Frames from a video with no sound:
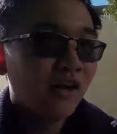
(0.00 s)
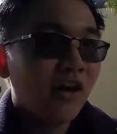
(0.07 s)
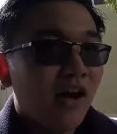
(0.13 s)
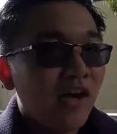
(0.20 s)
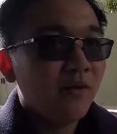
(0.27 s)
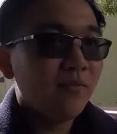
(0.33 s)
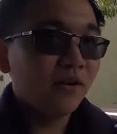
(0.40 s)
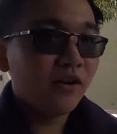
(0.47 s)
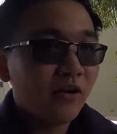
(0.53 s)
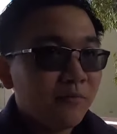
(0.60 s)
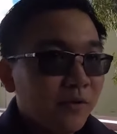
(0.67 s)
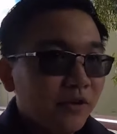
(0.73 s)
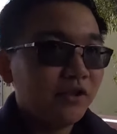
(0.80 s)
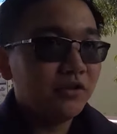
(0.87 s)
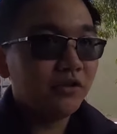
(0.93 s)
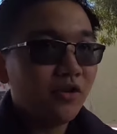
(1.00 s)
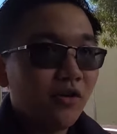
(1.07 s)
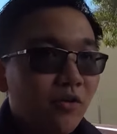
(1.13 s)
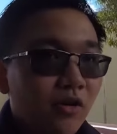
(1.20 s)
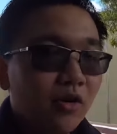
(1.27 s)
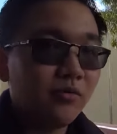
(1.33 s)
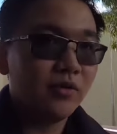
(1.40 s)
I have a company to go
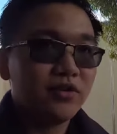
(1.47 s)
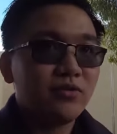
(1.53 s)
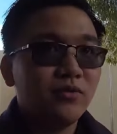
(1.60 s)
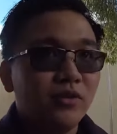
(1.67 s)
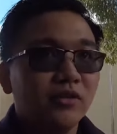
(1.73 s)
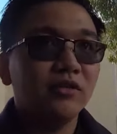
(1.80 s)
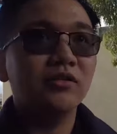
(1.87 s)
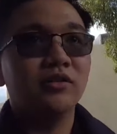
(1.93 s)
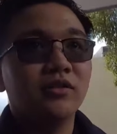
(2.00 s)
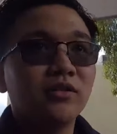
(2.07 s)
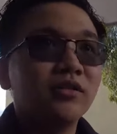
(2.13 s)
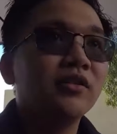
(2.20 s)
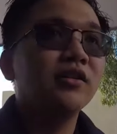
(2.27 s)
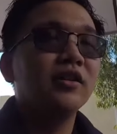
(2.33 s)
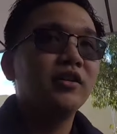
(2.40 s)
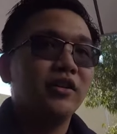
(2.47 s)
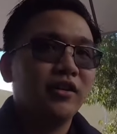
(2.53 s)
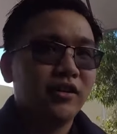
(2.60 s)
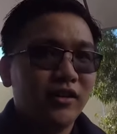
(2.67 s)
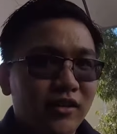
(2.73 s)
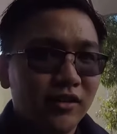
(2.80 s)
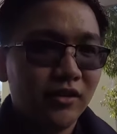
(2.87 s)
home as well.
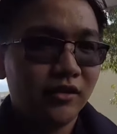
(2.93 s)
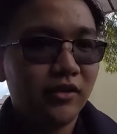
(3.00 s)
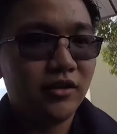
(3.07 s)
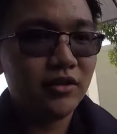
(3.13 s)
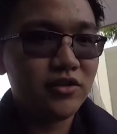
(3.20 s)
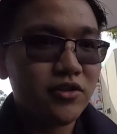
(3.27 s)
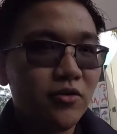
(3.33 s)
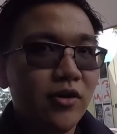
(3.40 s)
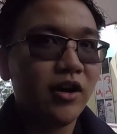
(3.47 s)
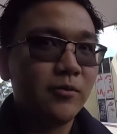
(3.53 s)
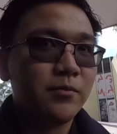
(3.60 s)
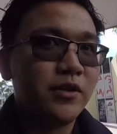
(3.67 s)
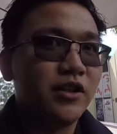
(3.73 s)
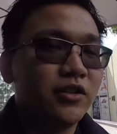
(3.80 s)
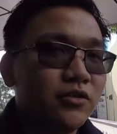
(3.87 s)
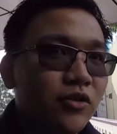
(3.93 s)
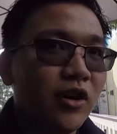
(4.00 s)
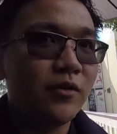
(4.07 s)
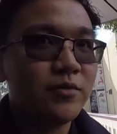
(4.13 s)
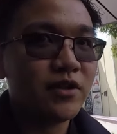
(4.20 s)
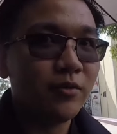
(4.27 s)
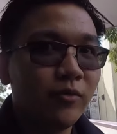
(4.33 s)
And it's so happy to
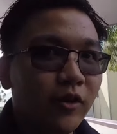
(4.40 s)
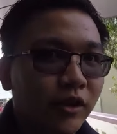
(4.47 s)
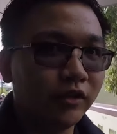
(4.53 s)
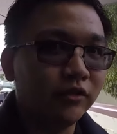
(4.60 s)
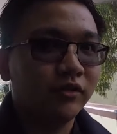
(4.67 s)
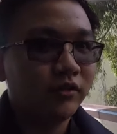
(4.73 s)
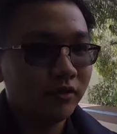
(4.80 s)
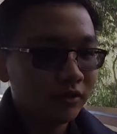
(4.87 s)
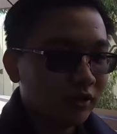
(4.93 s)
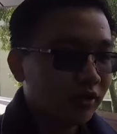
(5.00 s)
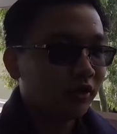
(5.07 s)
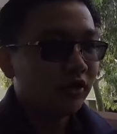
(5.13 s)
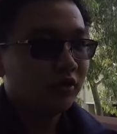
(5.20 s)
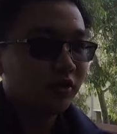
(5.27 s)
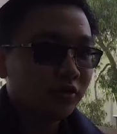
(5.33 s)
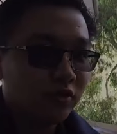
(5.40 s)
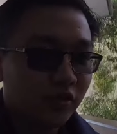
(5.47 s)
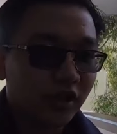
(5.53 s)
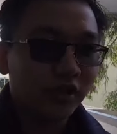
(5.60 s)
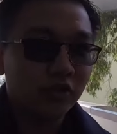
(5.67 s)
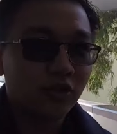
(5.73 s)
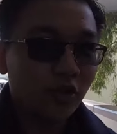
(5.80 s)
have someone you
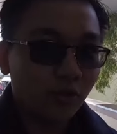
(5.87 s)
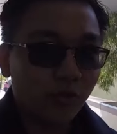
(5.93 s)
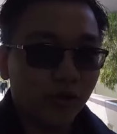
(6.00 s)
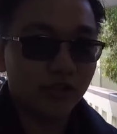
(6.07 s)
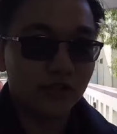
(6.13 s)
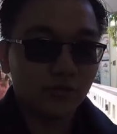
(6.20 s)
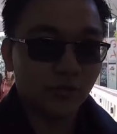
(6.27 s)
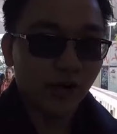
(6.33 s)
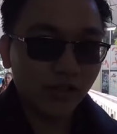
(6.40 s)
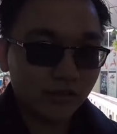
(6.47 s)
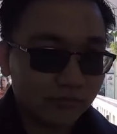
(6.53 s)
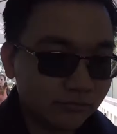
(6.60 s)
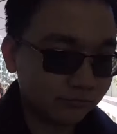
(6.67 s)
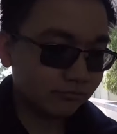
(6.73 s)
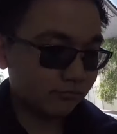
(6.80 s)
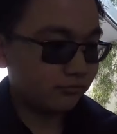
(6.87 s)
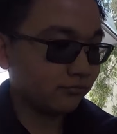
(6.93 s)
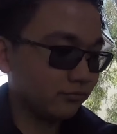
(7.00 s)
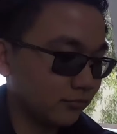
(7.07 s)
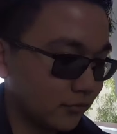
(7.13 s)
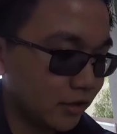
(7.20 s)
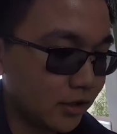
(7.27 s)
can talk with, right?
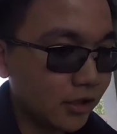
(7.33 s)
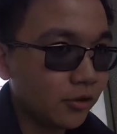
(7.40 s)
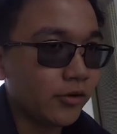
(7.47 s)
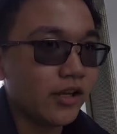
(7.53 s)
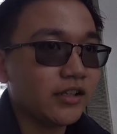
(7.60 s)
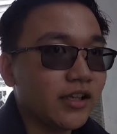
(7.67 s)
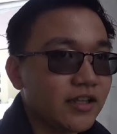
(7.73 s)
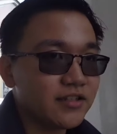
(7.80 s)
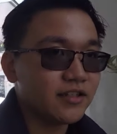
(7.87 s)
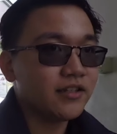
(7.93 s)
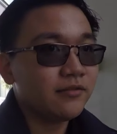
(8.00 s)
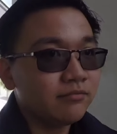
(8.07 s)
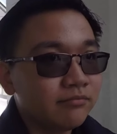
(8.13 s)
Right, Kezzy?